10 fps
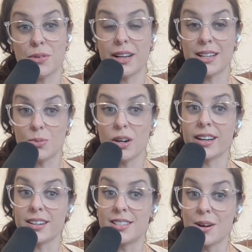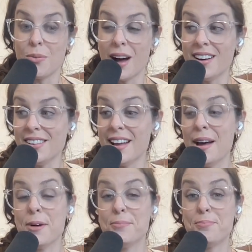doing is working so well,
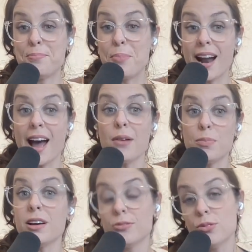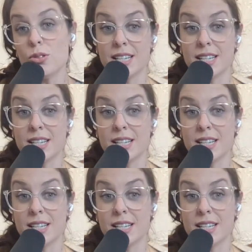but I would be a fool